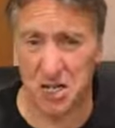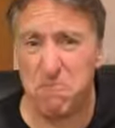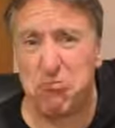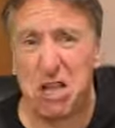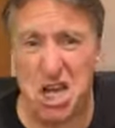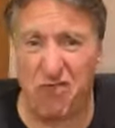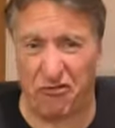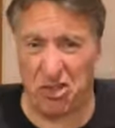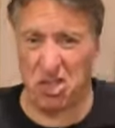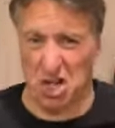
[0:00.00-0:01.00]
fucking
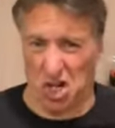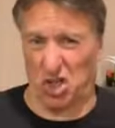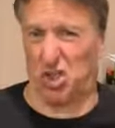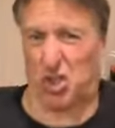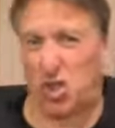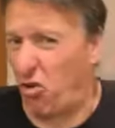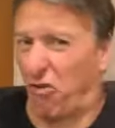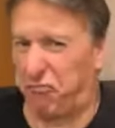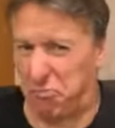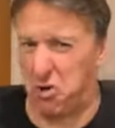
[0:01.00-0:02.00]
playing for the girl's
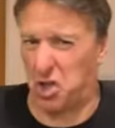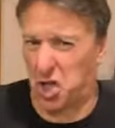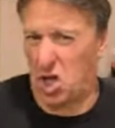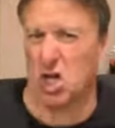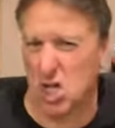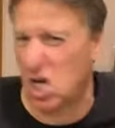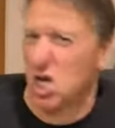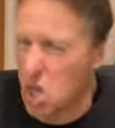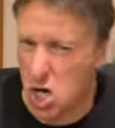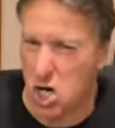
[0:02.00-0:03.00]
softball
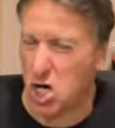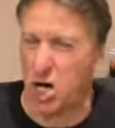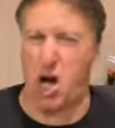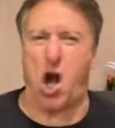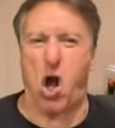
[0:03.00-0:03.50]
team.